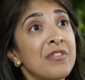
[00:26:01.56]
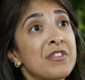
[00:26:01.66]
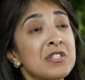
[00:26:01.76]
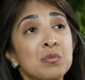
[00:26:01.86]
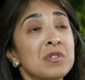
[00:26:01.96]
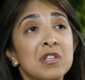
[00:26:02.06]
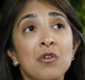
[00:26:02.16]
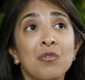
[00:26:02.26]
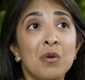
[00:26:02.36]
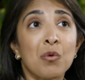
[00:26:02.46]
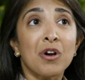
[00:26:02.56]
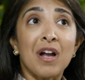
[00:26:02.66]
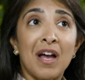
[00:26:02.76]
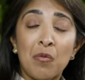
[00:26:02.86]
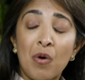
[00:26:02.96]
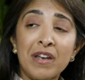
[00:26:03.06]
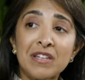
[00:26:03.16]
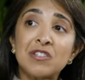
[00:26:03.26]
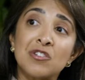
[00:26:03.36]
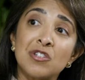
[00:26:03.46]
this was the only work I
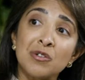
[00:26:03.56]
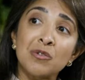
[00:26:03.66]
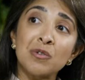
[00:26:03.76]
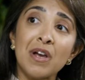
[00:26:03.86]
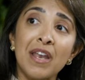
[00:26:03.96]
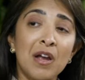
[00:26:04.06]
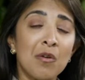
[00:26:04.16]
wanted to do, and